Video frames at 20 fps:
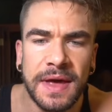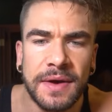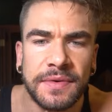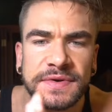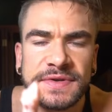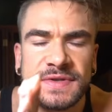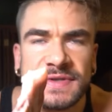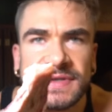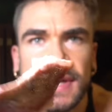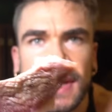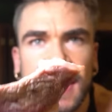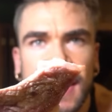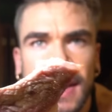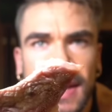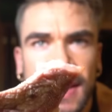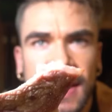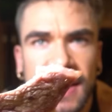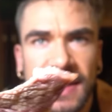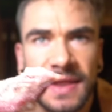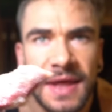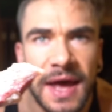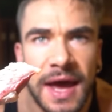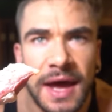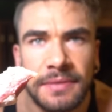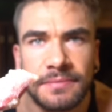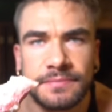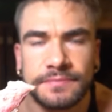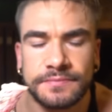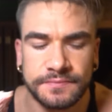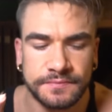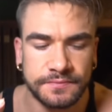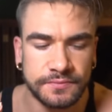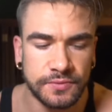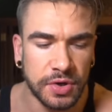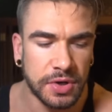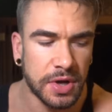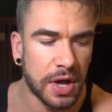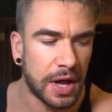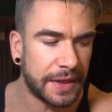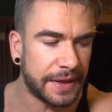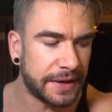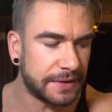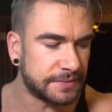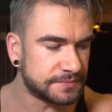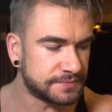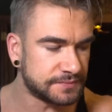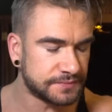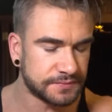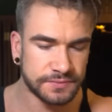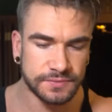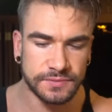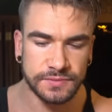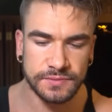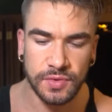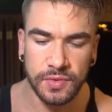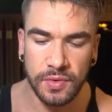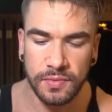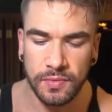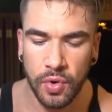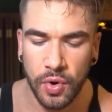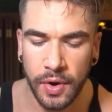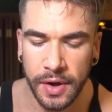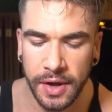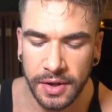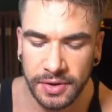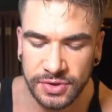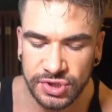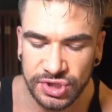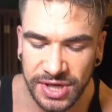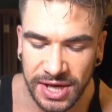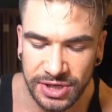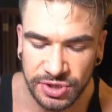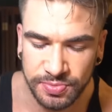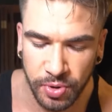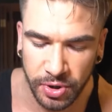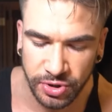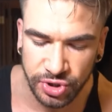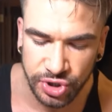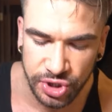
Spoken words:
that was sitting in that, we'll call it oil/pork